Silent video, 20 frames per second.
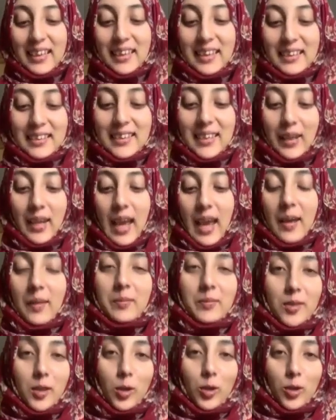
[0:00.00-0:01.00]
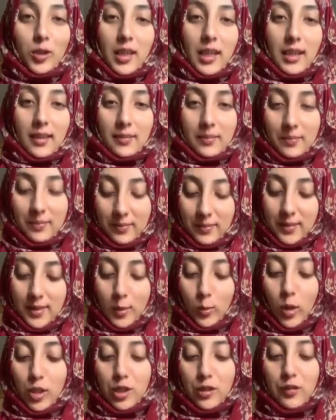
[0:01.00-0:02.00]
So yeah, don't do that.
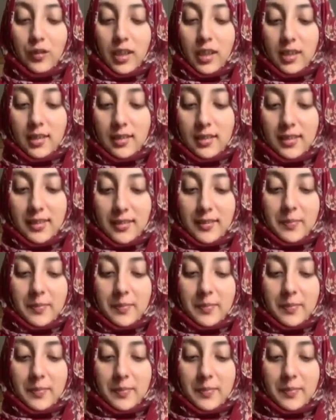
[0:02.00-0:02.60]
Just watch your fingers.